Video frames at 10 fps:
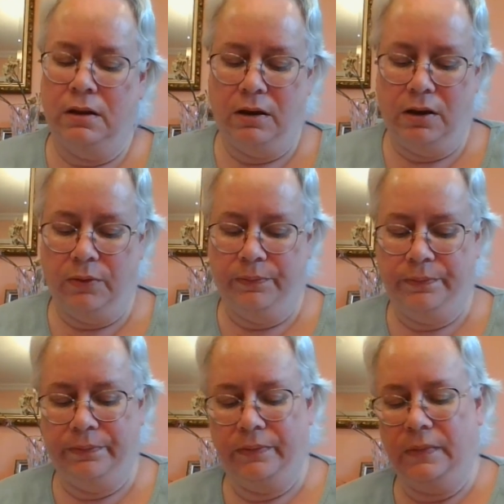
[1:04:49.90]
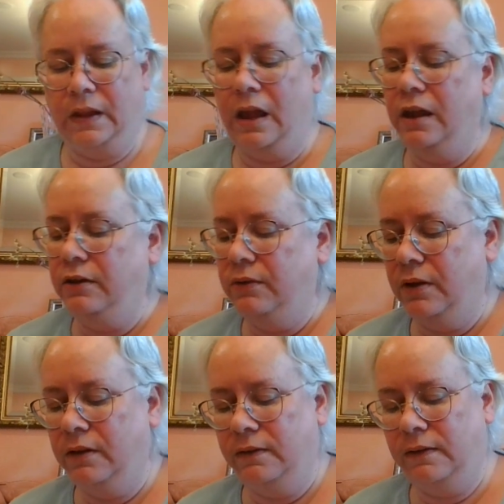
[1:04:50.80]
No, I do
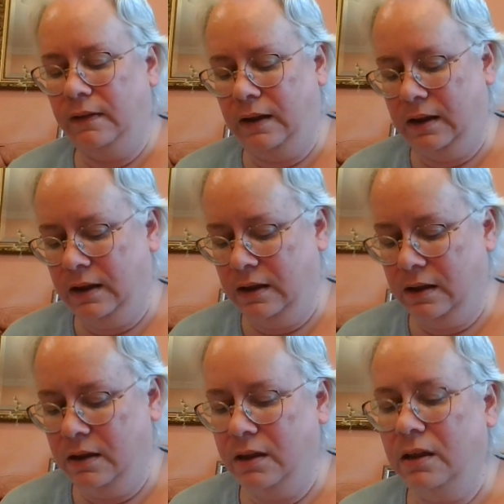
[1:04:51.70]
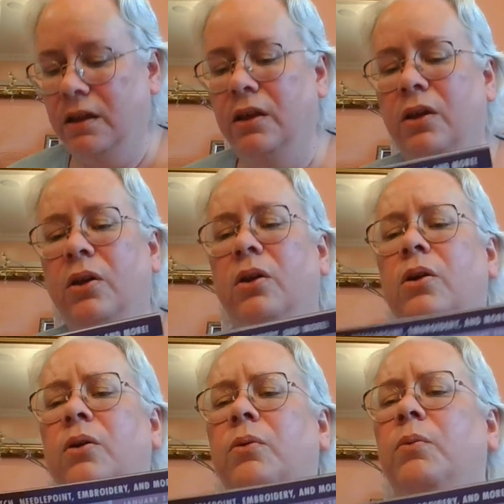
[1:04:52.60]
not see
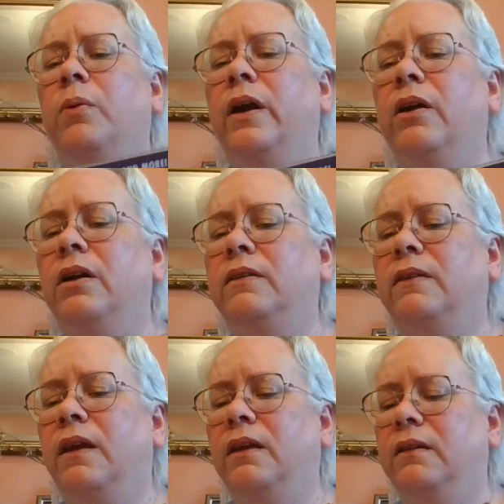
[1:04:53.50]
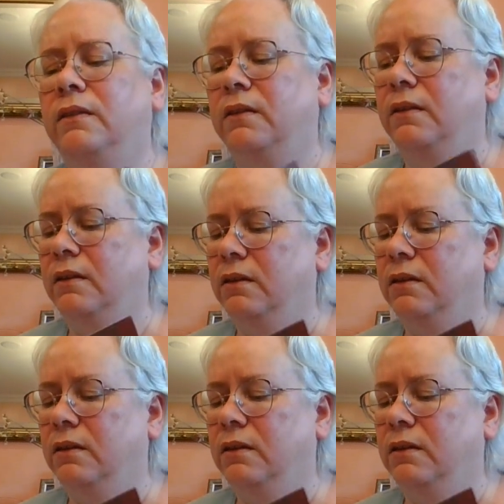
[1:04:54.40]
where it says